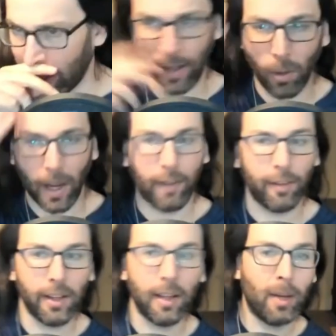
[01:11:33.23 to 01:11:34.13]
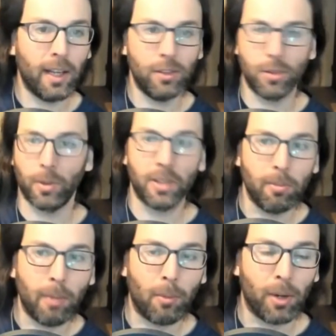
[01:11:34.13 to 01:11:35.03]
I don't have unlimited
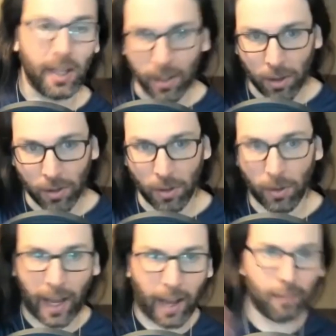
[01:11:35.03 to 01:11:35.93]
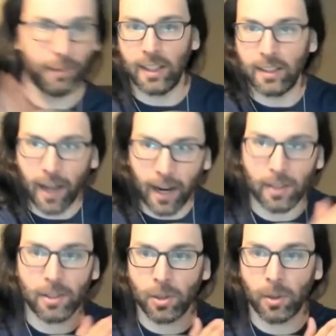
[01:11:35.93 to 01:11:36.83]
short-term memory. I don't have the
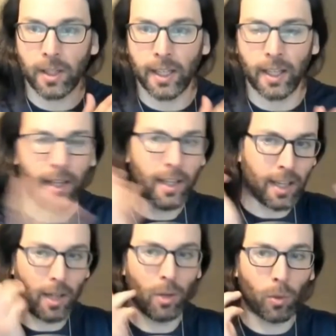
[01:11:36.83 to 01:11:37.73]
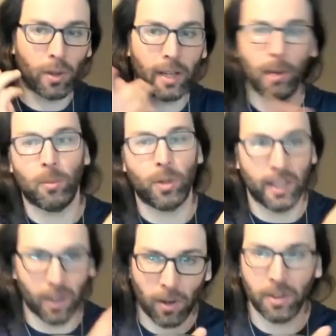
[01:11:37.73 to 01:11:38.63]
entire story in working
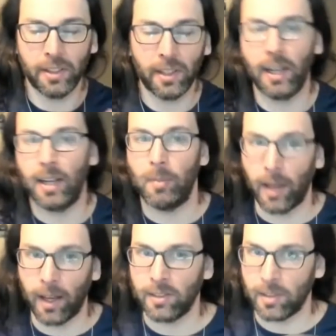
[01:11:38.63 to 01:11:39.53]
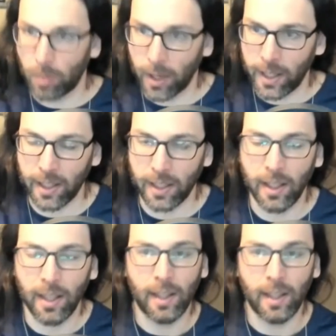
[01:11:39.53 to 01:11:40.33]
memory all the time as I'm writing.